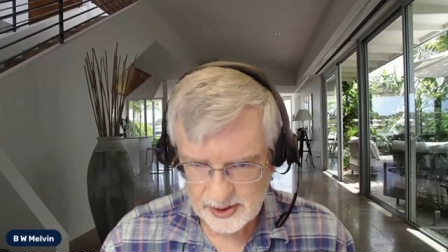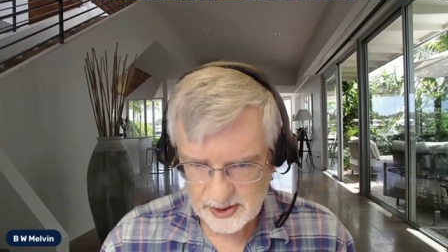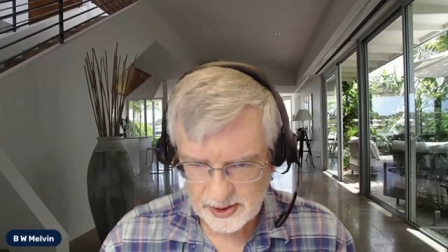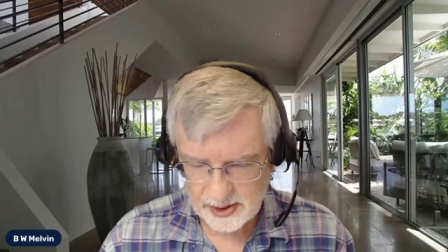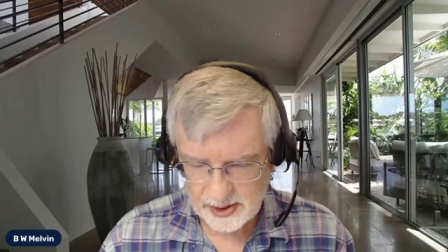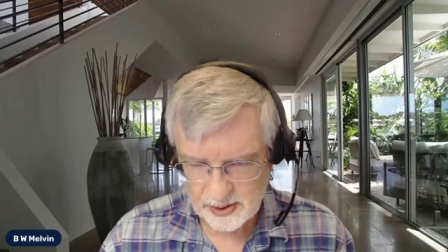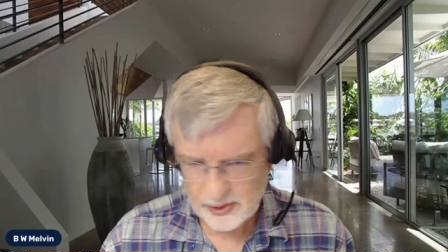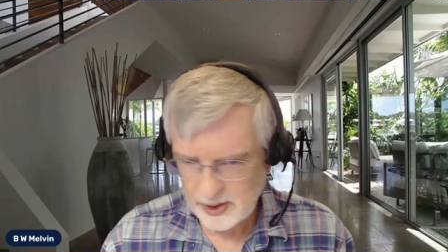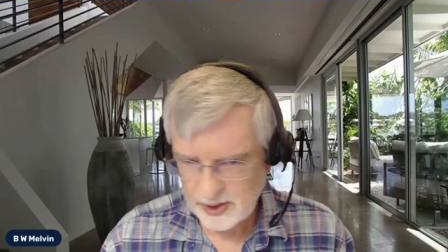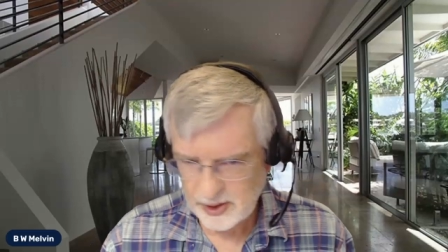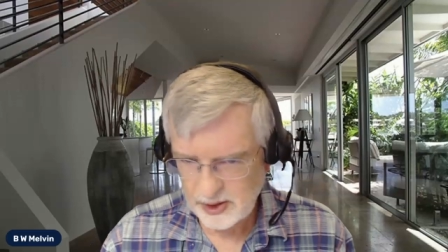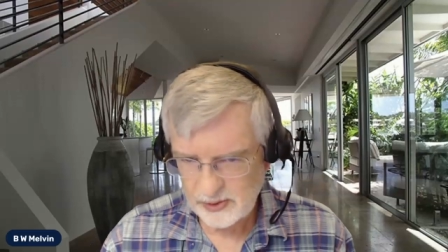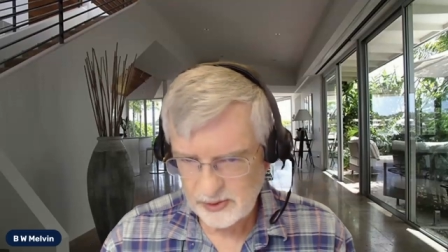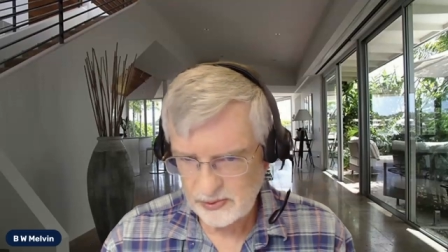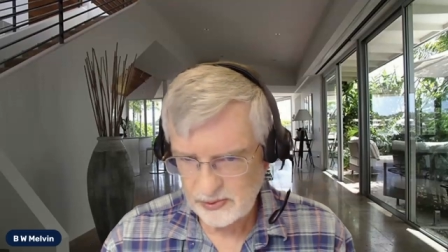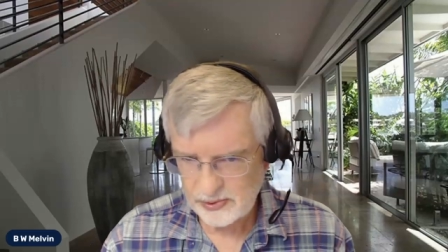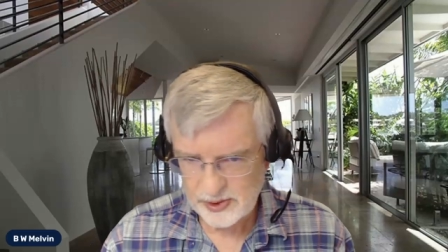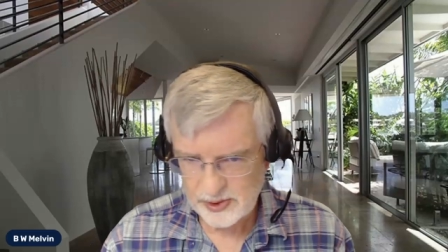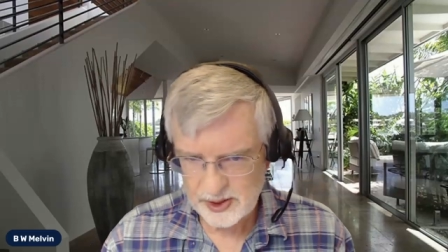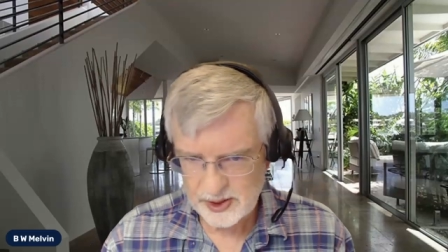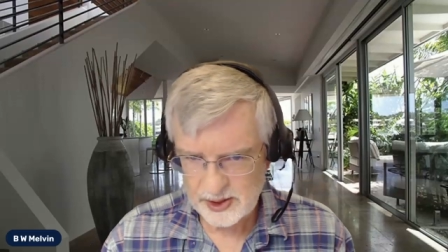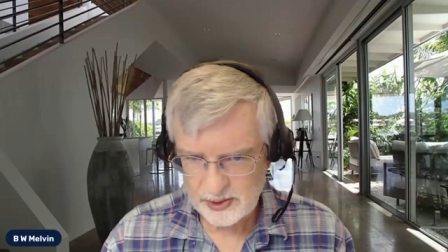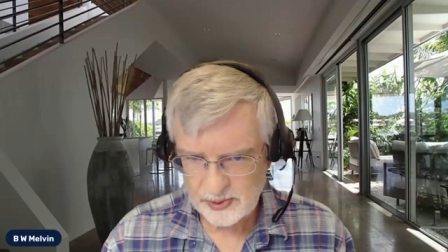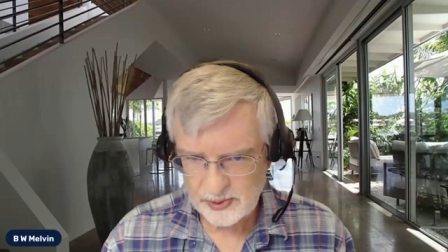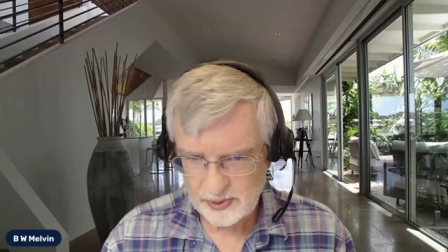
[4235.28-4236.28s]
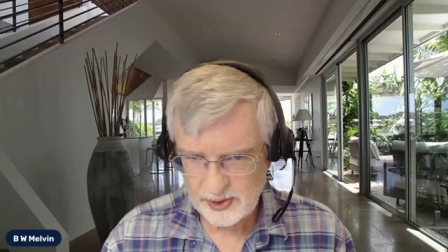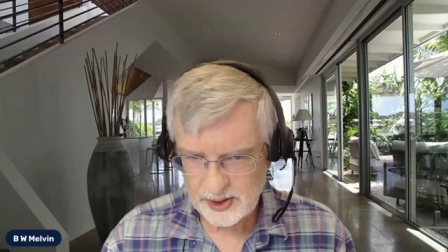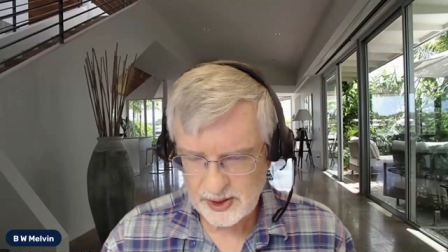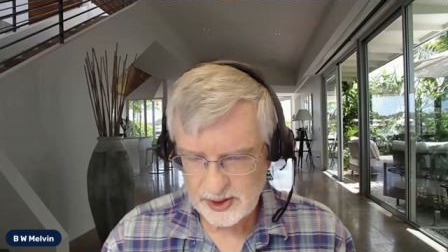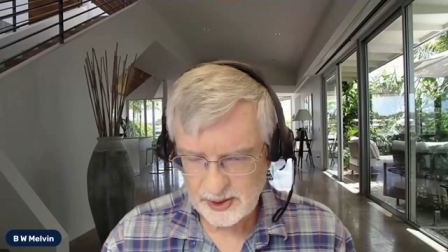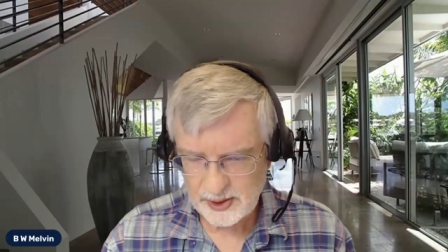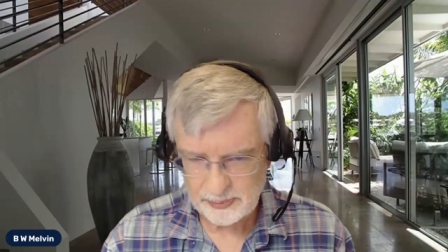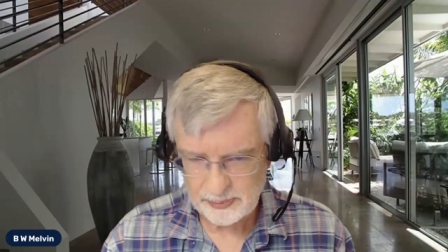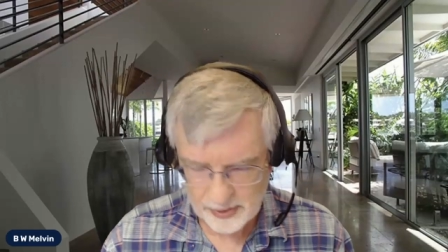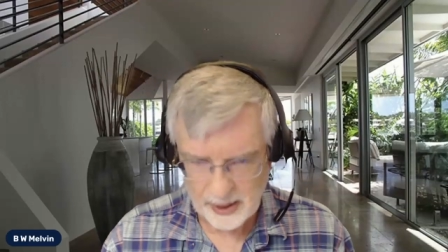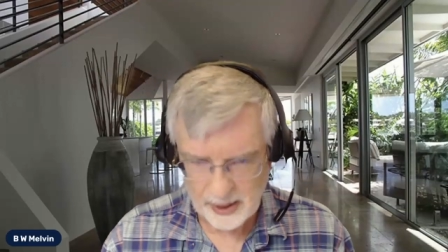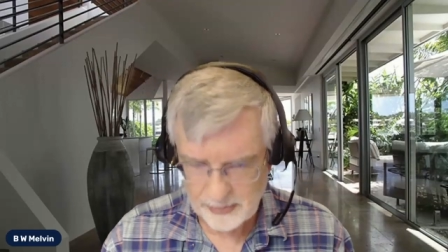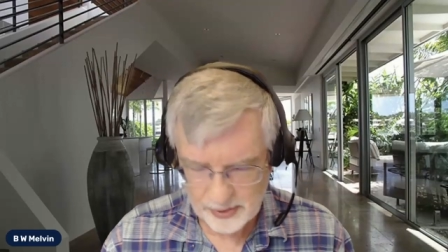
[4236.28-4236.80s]
when confronted with a
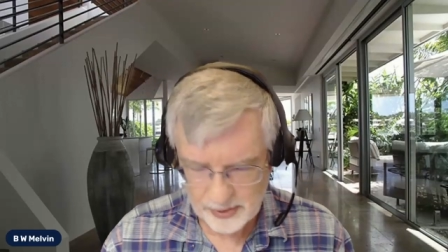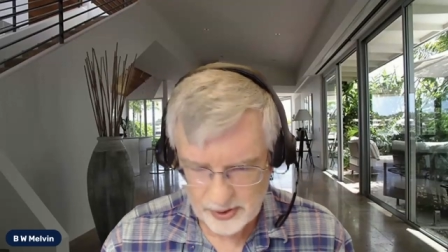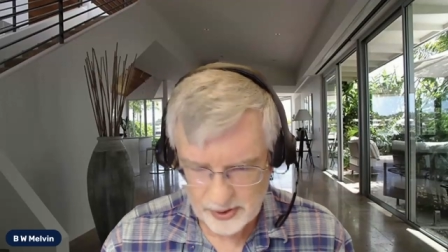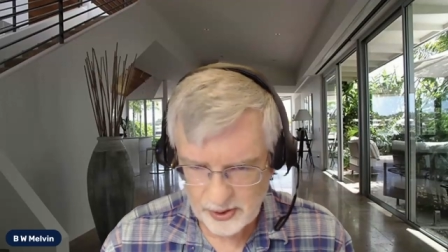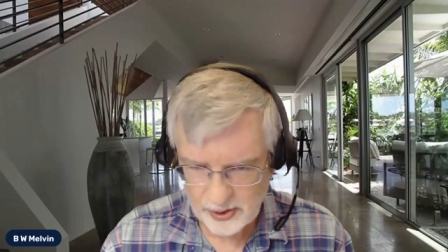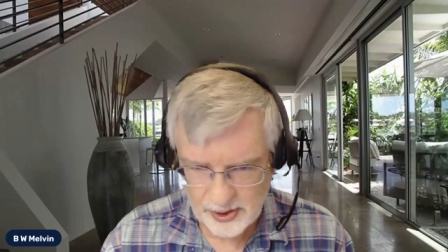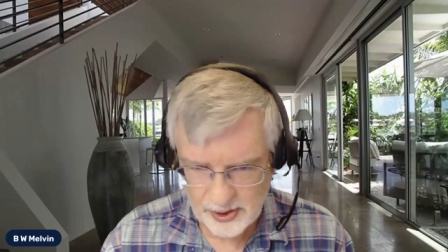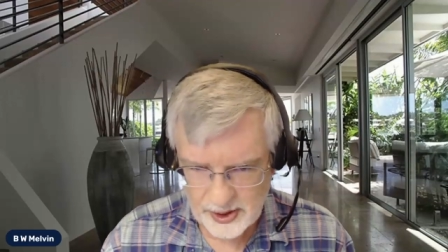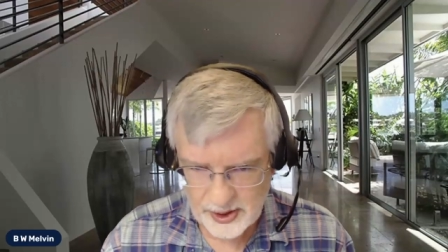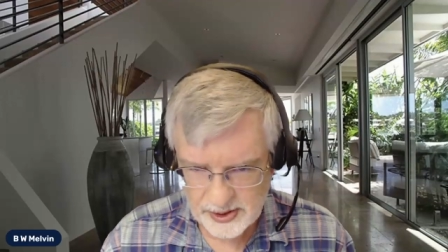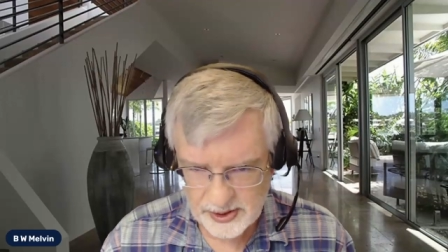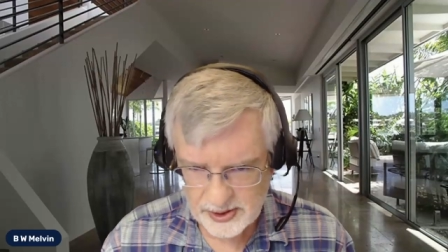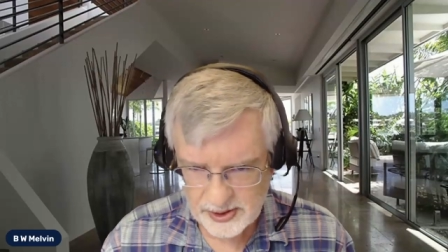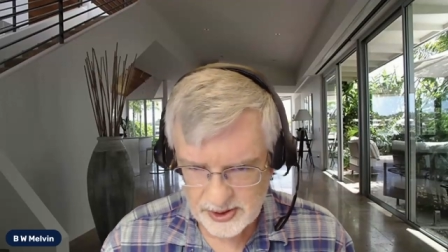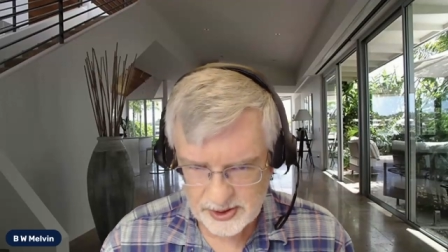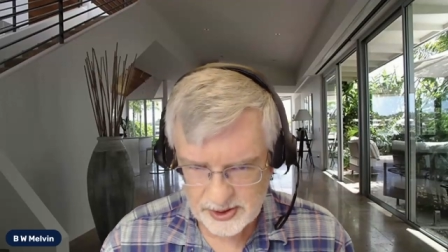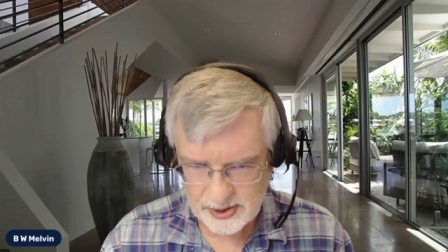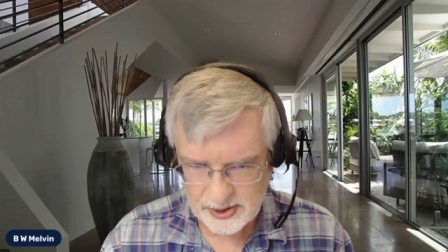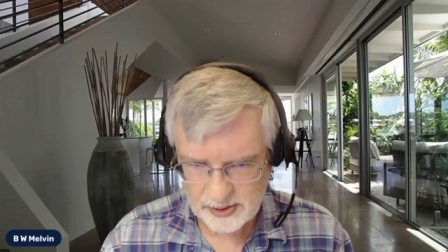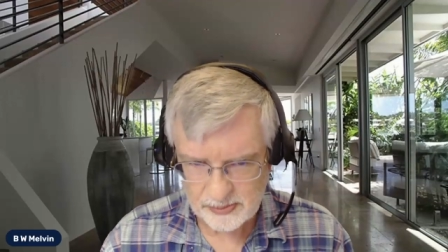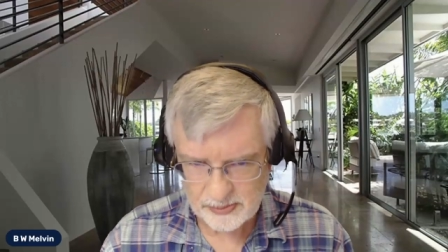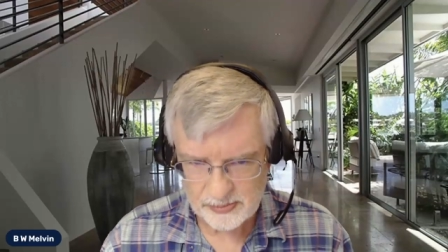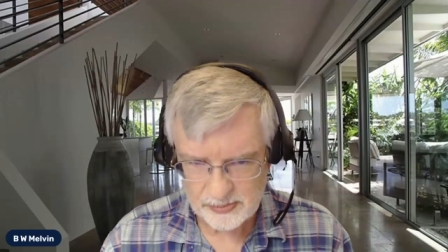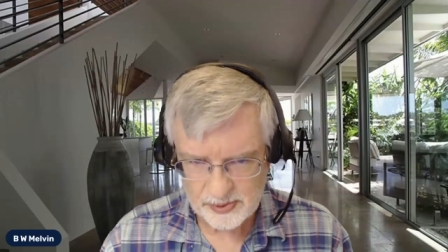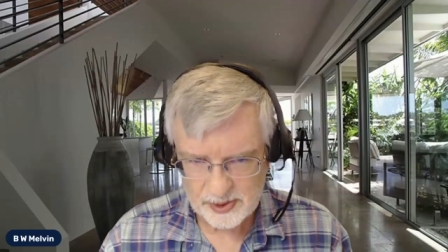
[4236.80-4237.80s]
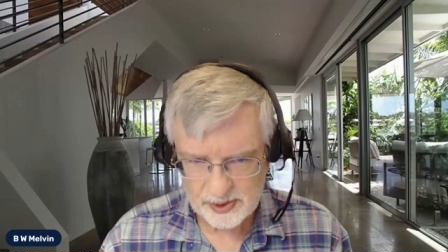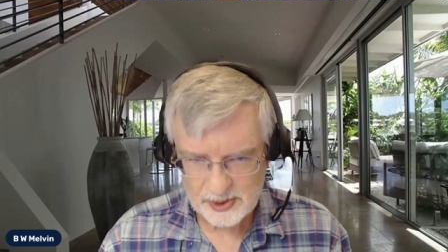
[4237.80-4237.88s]
Babylonian system.